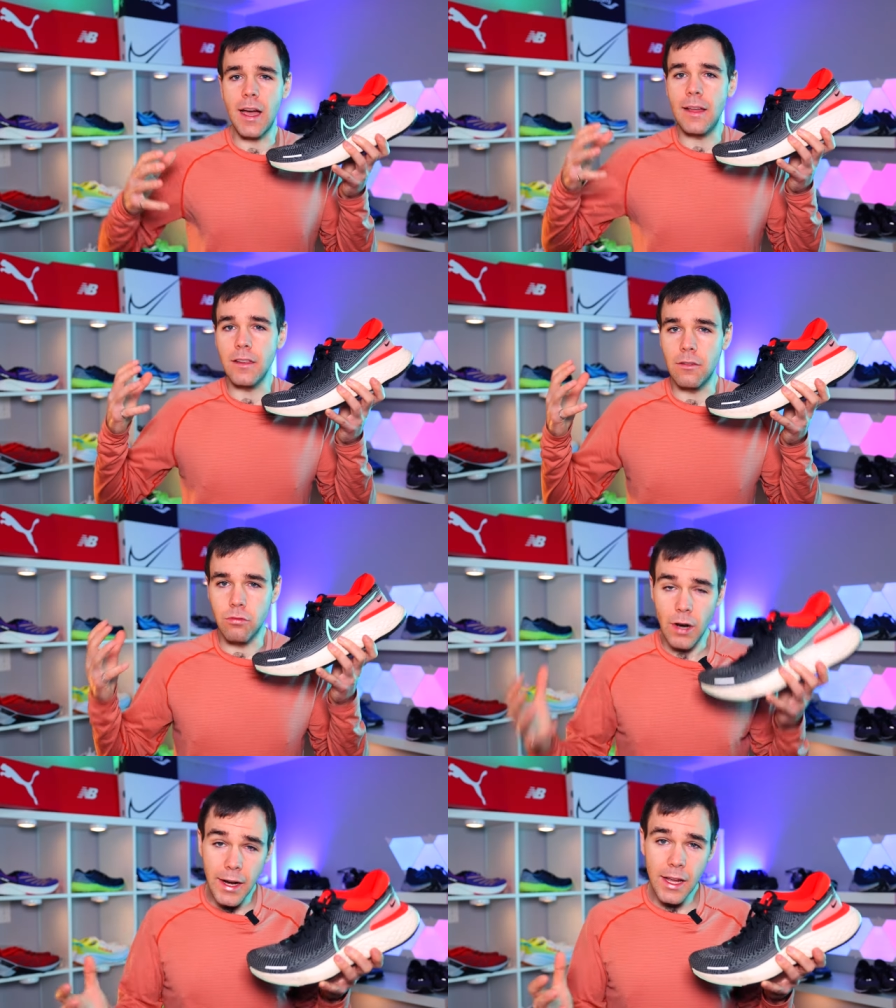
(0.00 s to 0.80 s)
I love
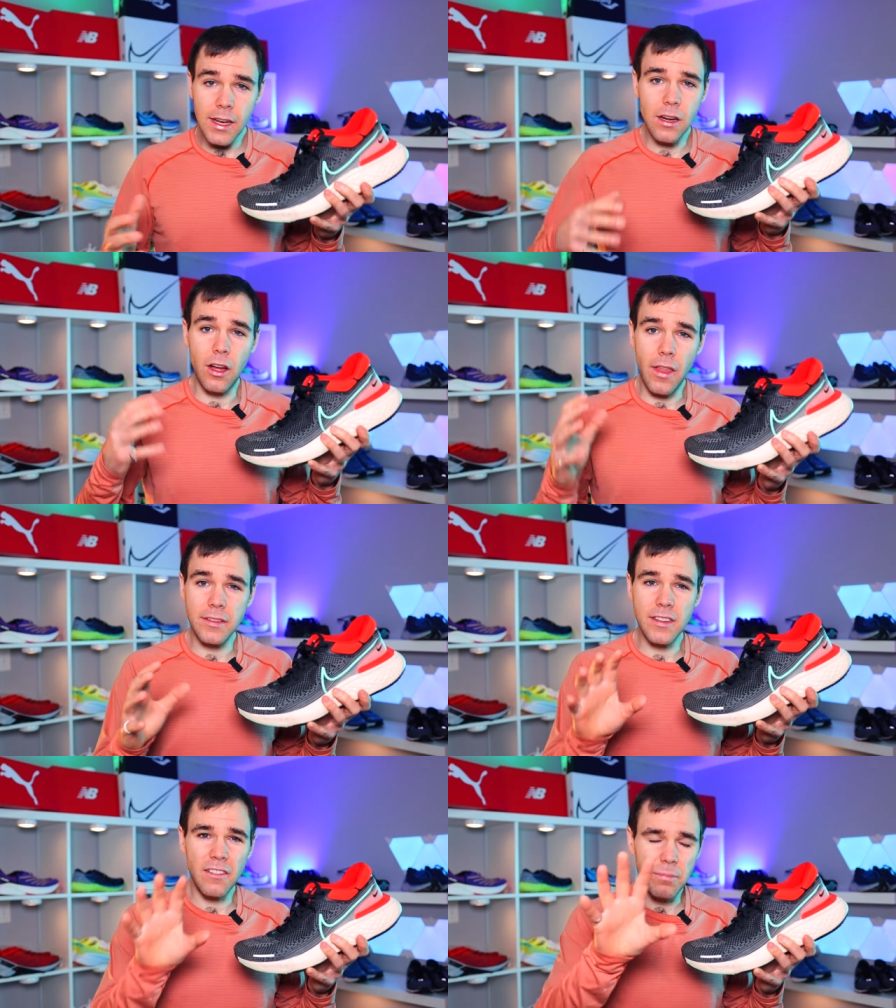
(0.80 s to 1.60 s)
running in it and all that
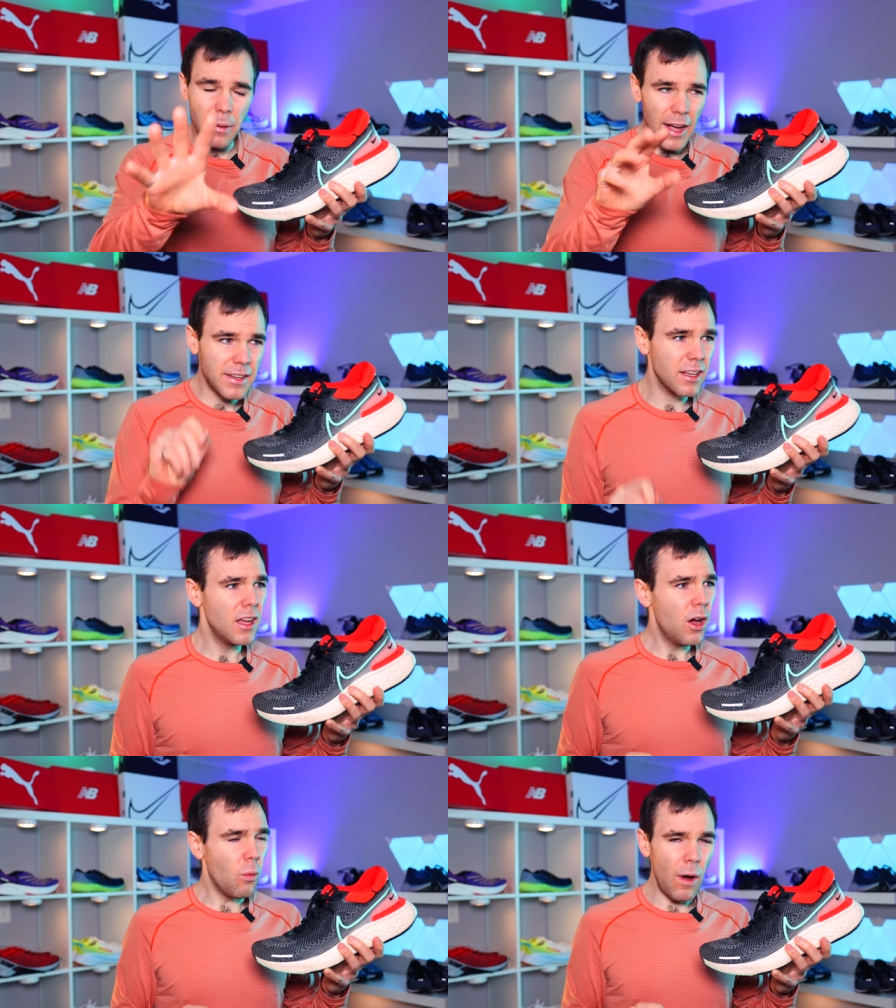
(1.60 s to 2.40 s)
stuff, but
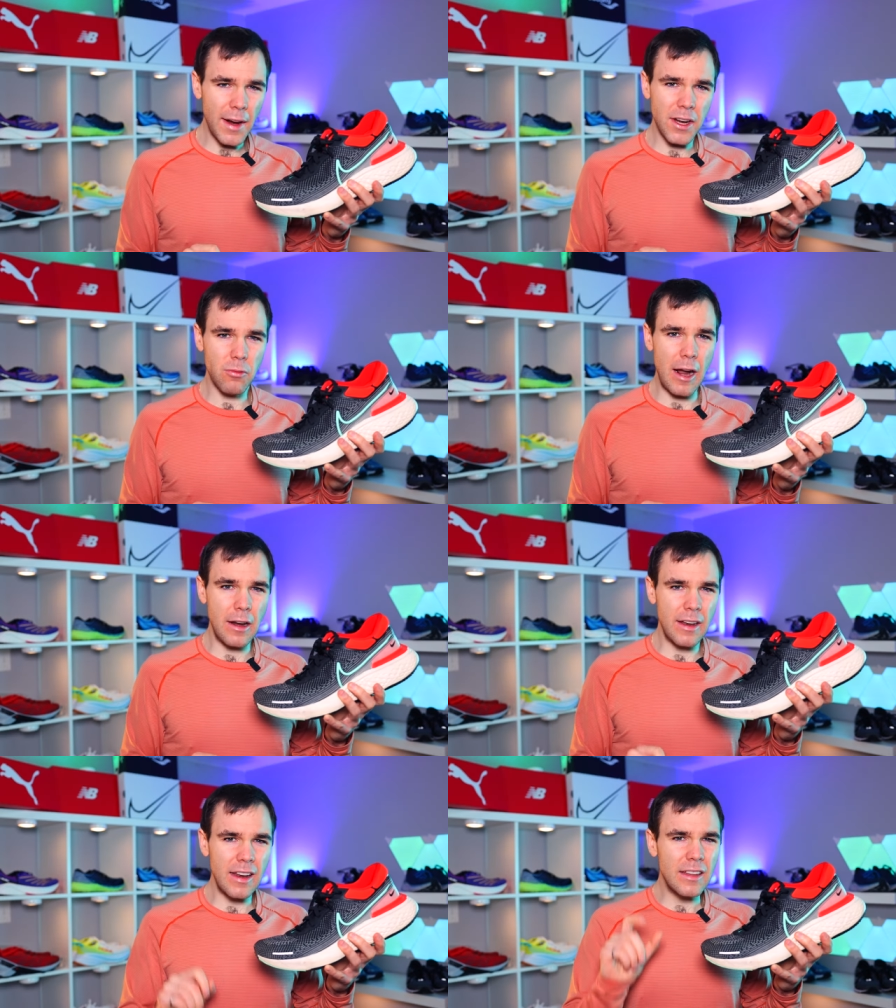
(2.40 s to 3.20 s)
walking around
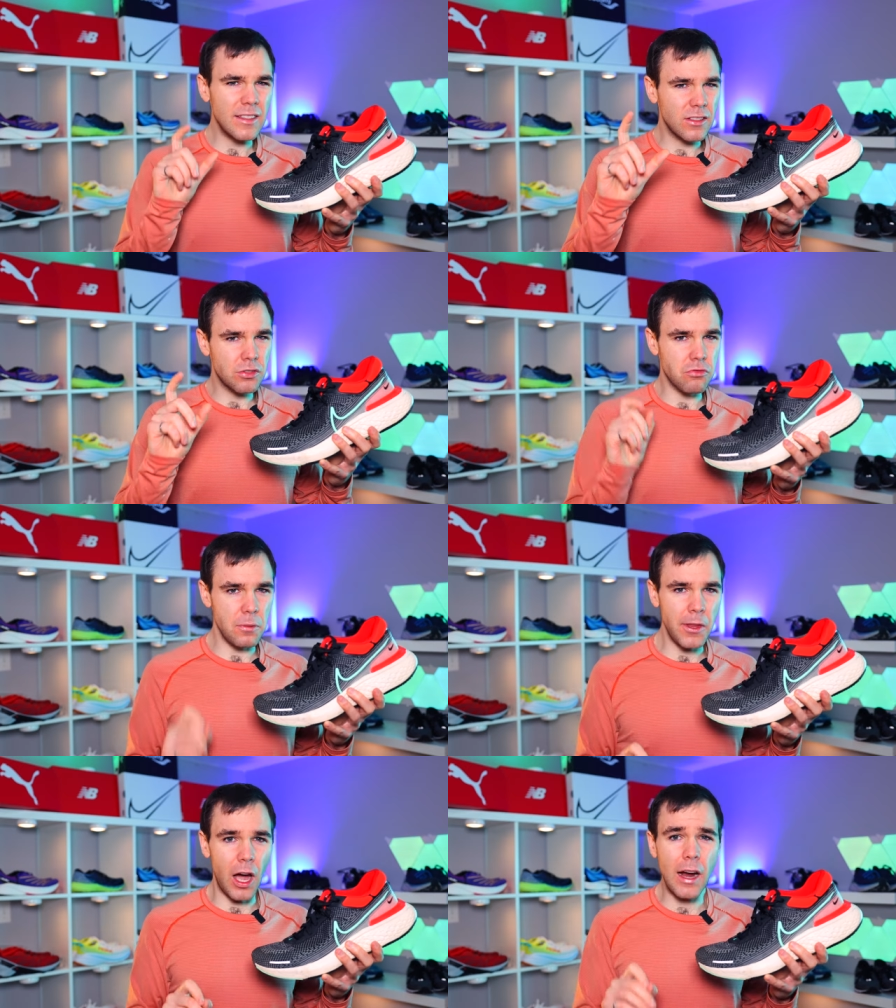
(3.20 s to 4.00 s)
in it is
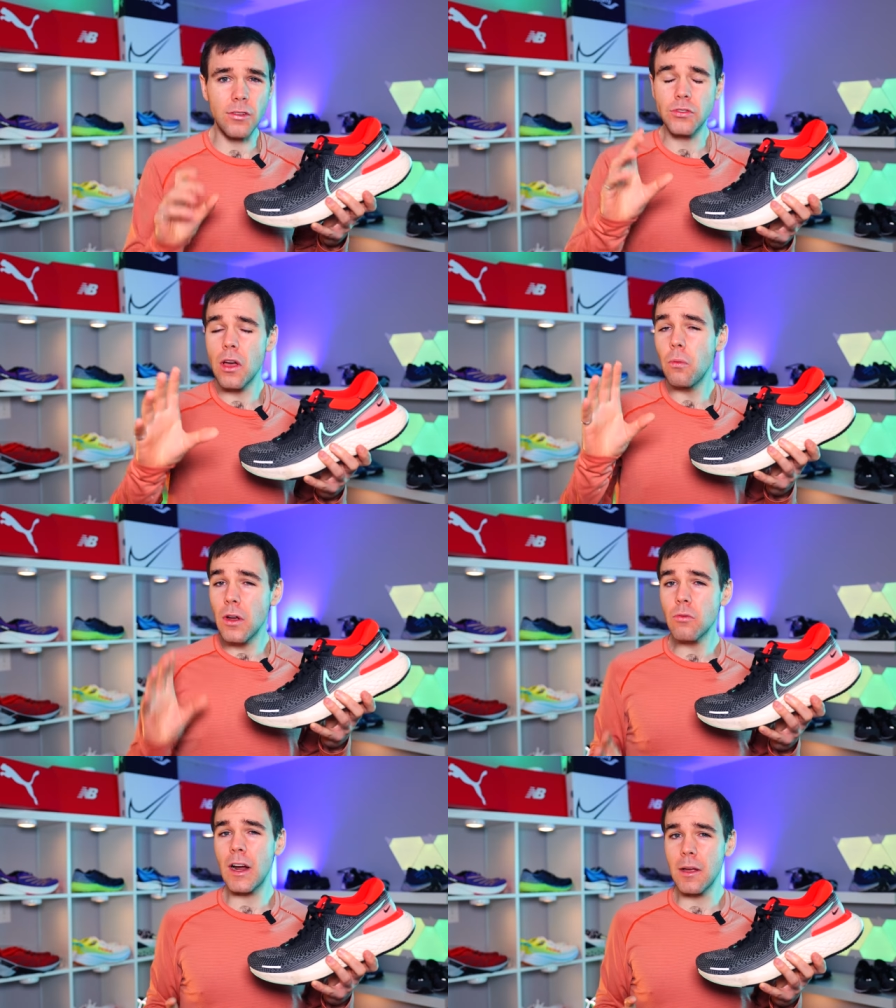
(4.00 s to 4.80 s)
extremely awkward, so I
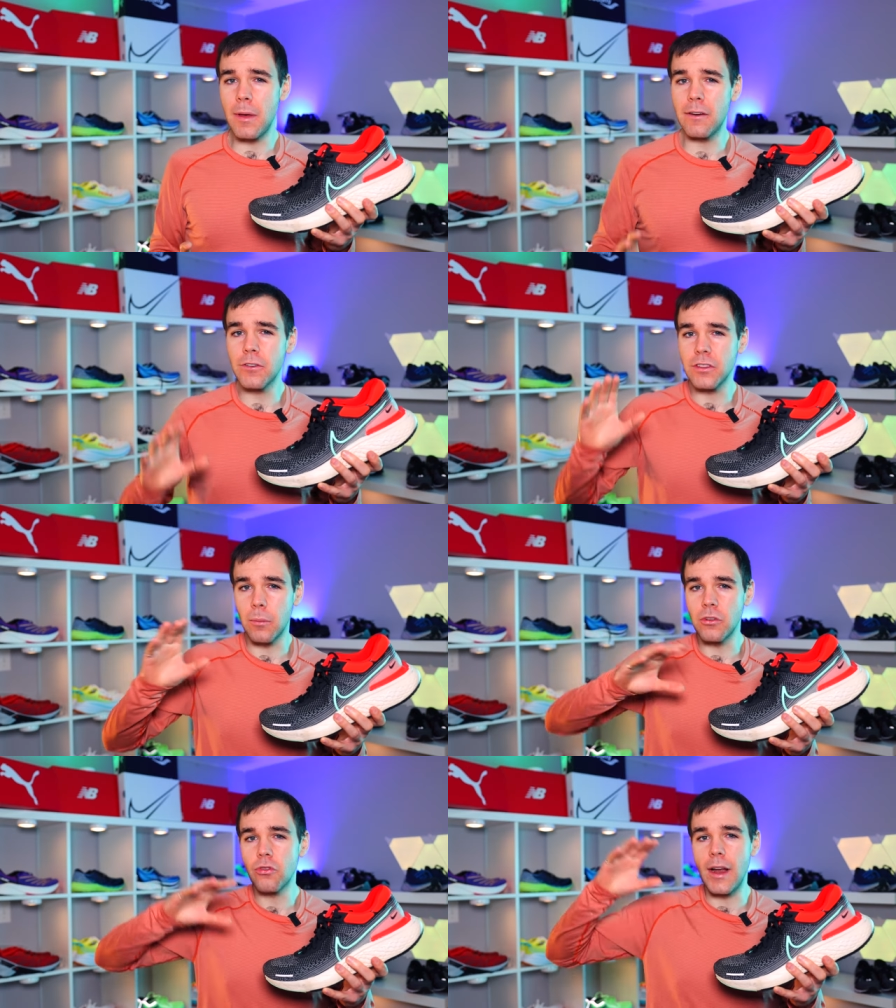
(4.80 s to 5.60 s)
wouldn't recommend it for
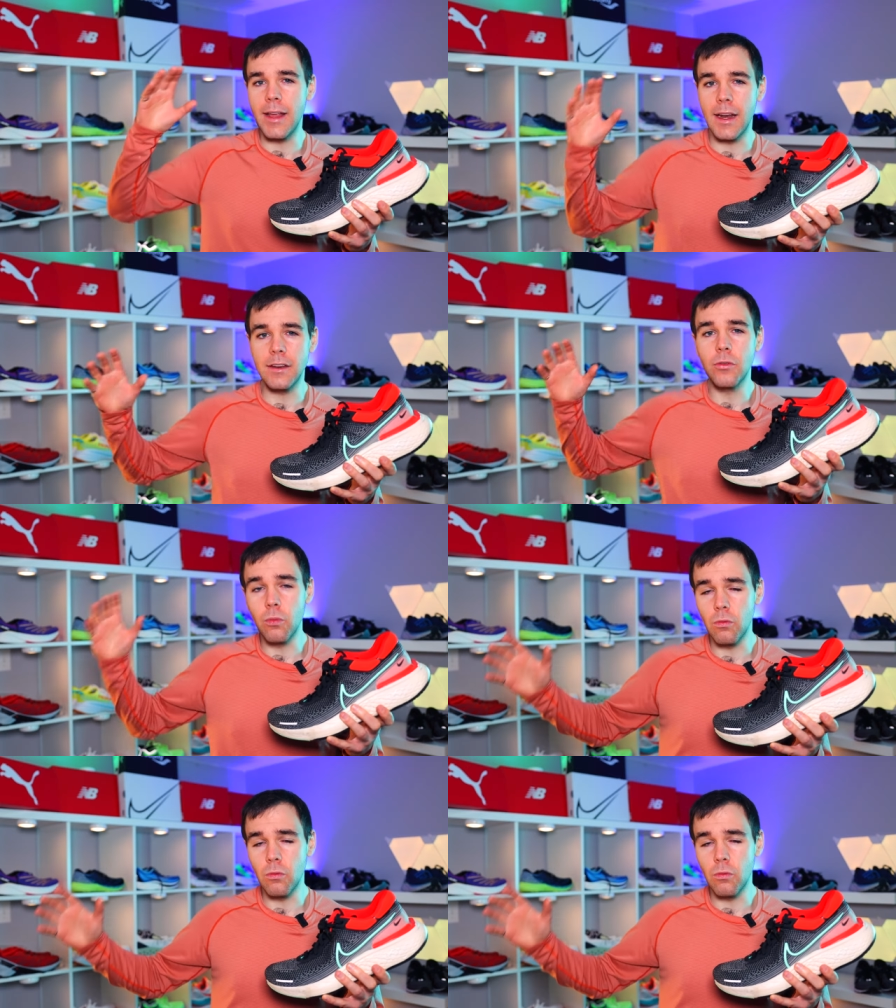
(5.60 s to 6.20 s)
someone trying to get into